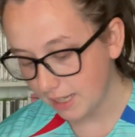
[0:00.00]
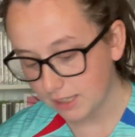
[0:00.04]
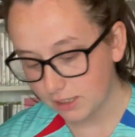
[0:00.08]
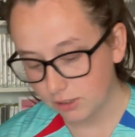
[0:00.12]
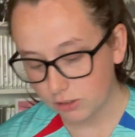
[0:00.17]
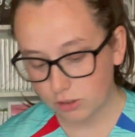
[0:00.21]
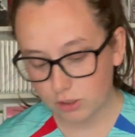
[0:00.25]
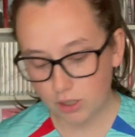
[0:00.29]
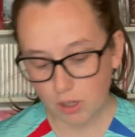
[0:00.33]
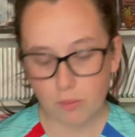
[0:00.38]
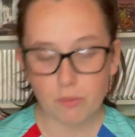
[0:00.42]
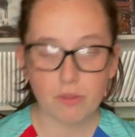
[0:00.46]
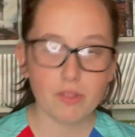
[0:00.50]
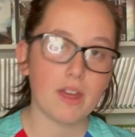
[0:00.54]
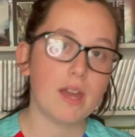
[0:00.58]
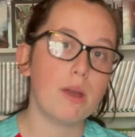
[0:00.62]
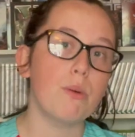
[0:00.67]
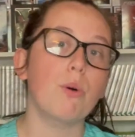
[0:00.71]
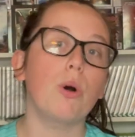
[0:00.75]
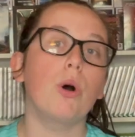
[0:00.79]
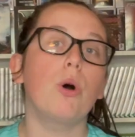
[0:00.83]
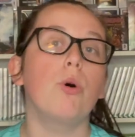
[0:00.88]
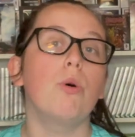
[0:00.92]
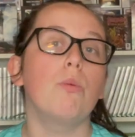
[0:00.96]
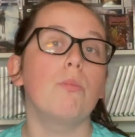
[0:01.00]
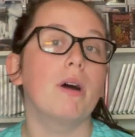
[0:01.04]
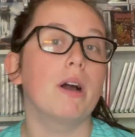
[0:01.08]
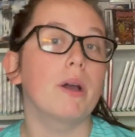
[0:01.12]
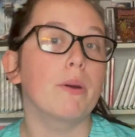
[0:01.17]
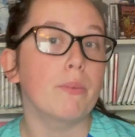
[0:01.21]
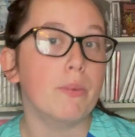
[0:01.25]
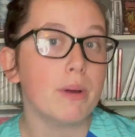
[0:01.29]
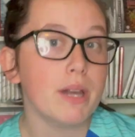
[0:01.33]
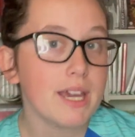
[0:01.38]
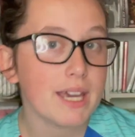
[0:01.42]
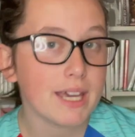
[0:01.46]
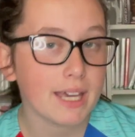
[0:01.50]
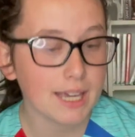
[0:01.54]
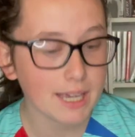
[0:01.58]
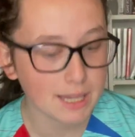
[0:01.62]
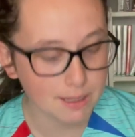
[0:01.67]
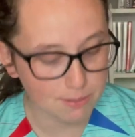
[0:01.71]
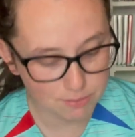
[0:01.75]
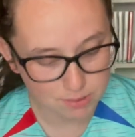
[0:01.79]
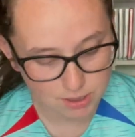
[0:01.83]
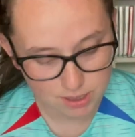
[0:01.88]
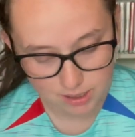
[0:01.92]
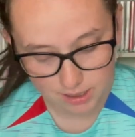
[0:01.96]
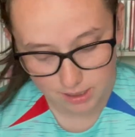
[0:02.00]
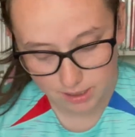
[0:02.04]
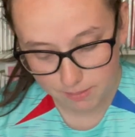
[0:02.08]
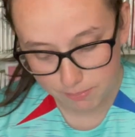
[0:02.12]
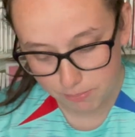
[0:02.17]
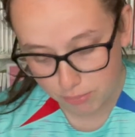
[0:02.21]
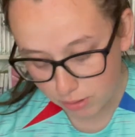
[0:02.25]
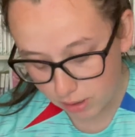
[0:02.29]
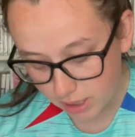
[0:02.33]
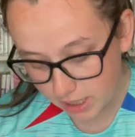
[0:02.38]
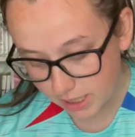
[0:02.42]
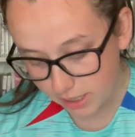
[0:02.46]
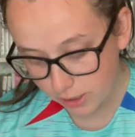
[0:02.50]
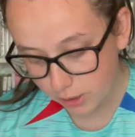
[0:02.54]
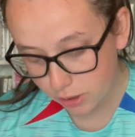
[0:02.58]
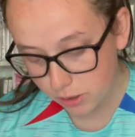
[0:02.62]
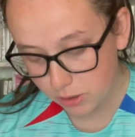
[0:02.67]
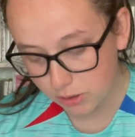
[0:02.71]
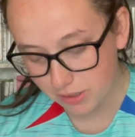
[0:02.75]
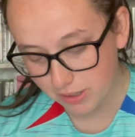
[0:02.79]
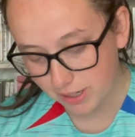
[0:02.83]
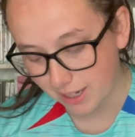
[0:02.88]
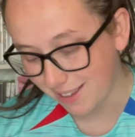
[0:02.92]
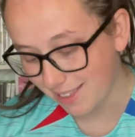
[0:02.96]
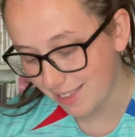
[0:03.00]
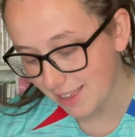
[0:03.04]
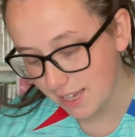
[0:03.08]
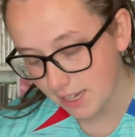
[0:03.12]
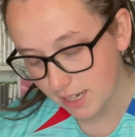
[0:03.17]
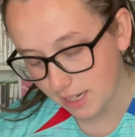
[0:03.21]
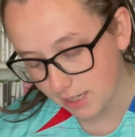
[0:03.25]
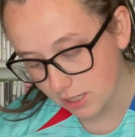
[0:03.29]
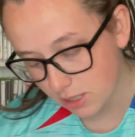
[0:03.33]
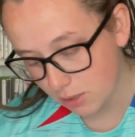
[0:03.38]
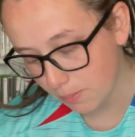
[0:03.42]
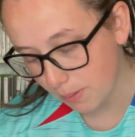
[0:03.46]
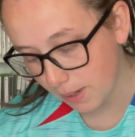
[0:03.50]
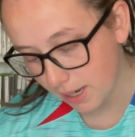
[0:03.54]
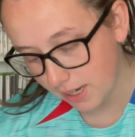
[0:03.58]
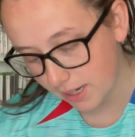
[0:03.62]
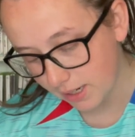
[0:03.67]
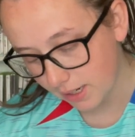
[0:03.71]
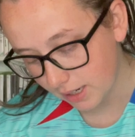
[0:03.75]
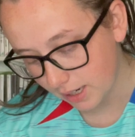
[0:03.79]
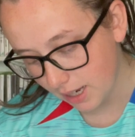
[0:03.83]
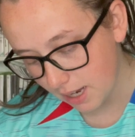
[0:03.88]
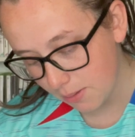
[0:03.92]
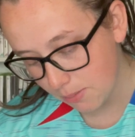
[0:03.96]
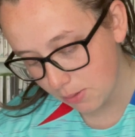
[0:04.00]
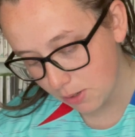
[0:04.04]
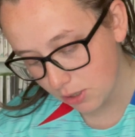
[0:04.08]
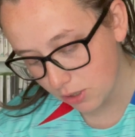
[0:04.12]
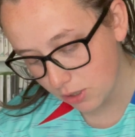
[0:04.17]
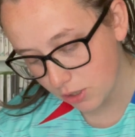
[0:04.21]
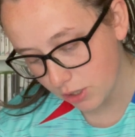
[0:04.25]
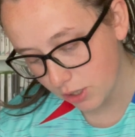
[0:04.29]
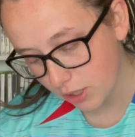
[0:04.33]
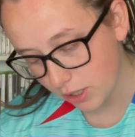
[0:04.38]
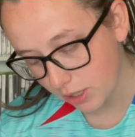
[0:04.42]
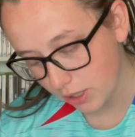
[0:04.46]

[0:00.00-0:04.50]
So they were all my Wii games. Pretty good. I think I spent, how much?